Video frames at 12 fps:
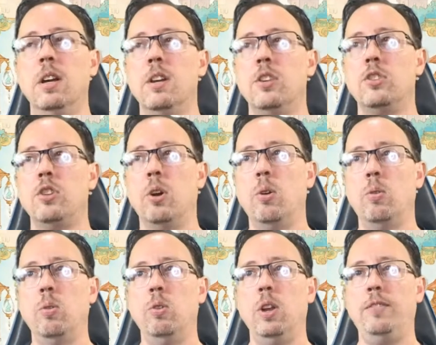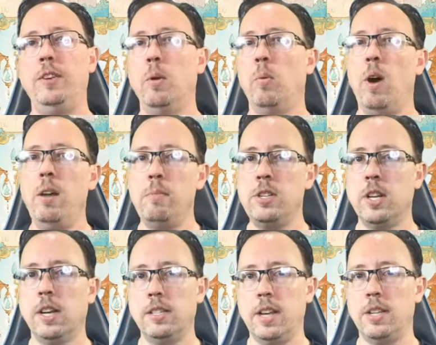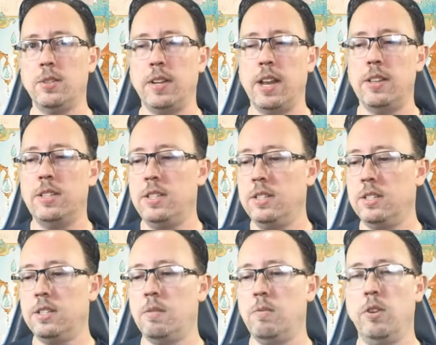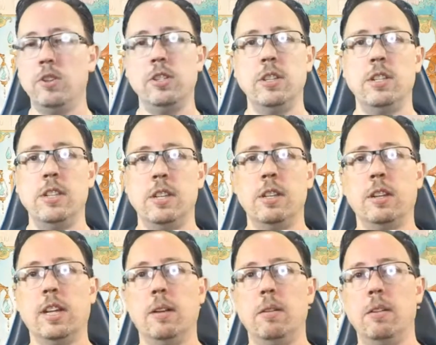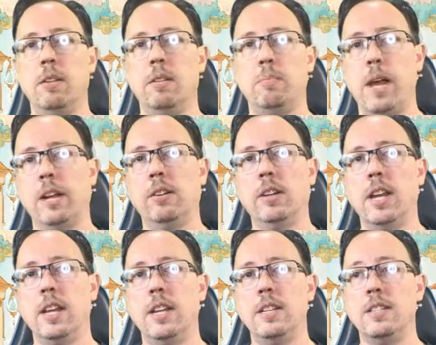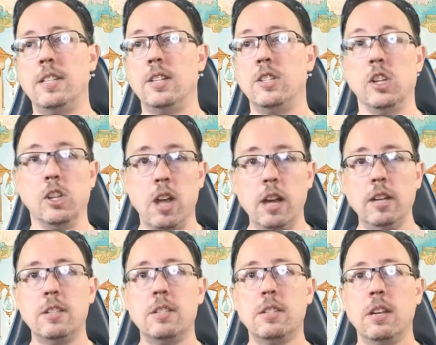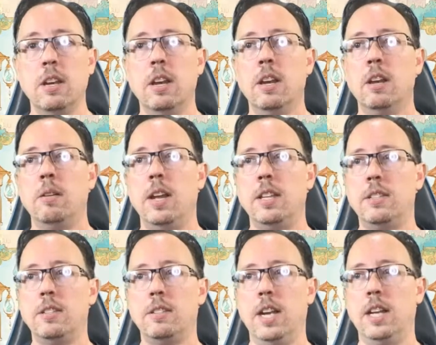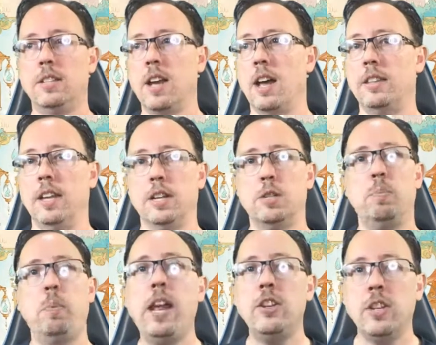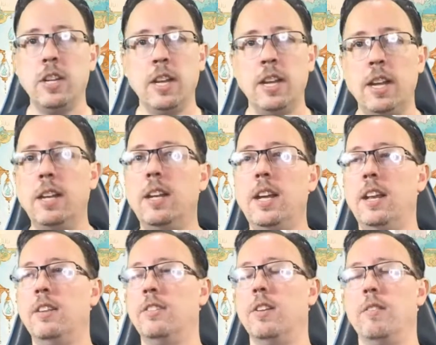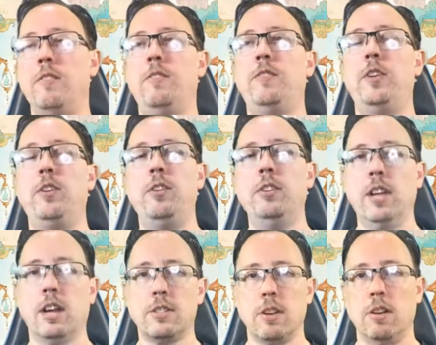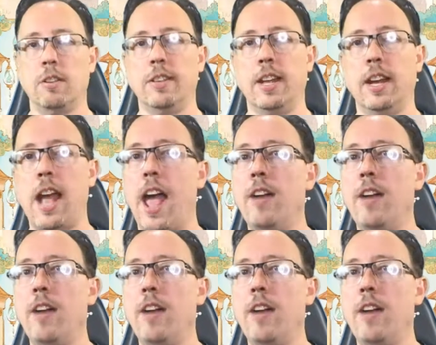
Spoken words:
So if you want Mission Catastrophe, now this is the version that's in the backer kit is the deluxe. It's got the expansion in it. It is the full Kickstarter thing.